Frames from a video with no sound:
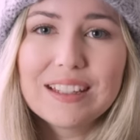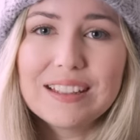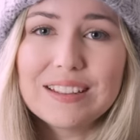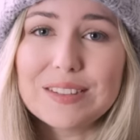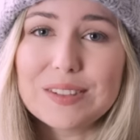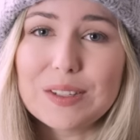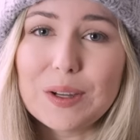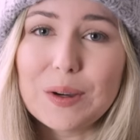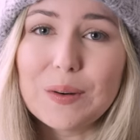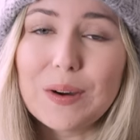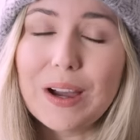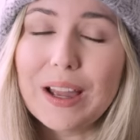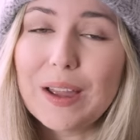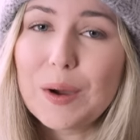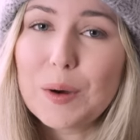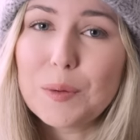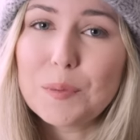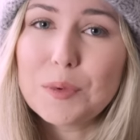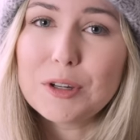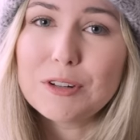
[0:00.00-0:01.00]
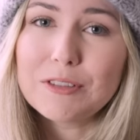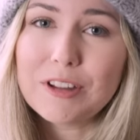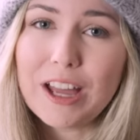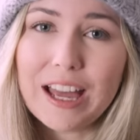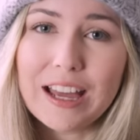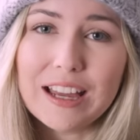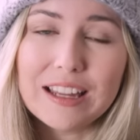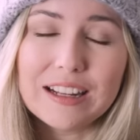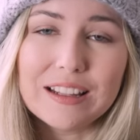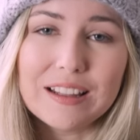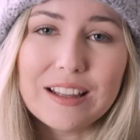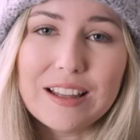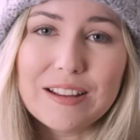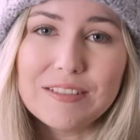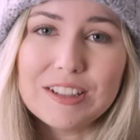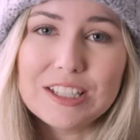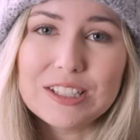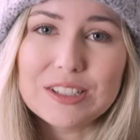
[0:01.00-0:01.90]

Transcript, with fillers: So I hope you've had a lovely